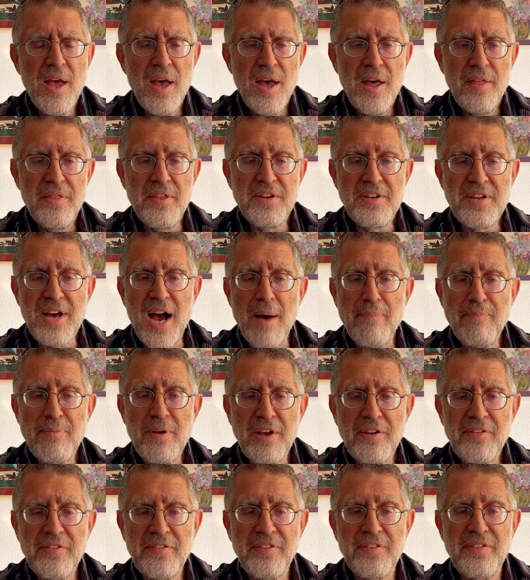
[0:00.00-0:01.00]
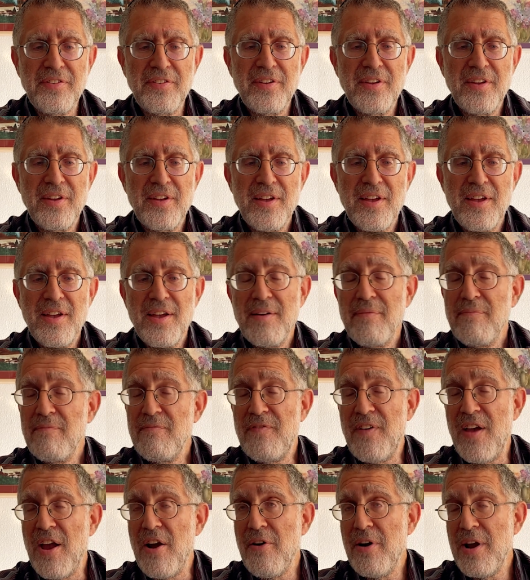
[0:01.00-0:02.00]
The topics
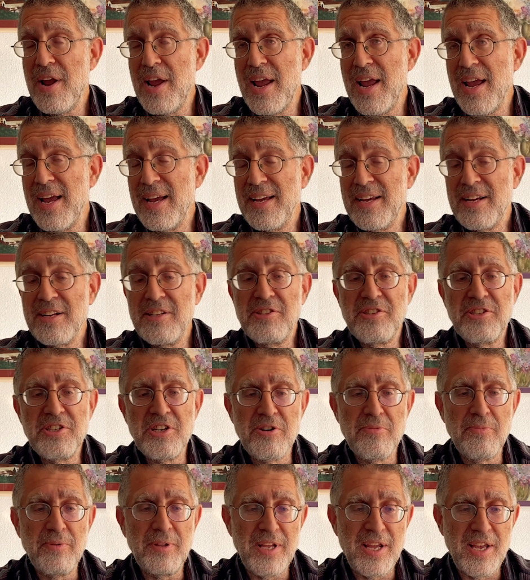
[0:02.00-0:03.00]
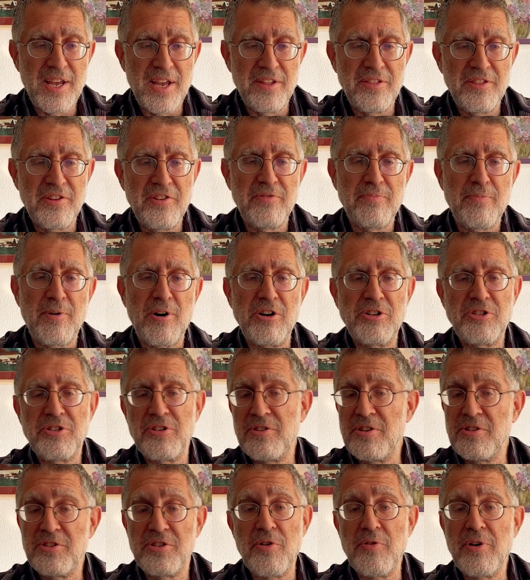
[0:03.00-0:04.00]
vary considerably in this parsha.
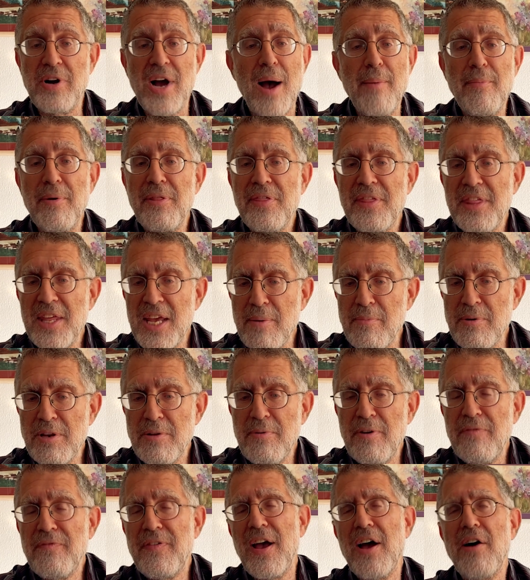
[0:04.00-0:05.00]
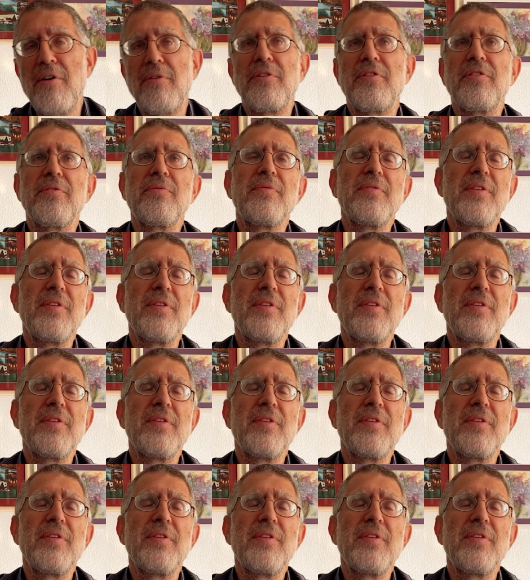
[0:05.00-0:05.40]
There's no common theme to be found.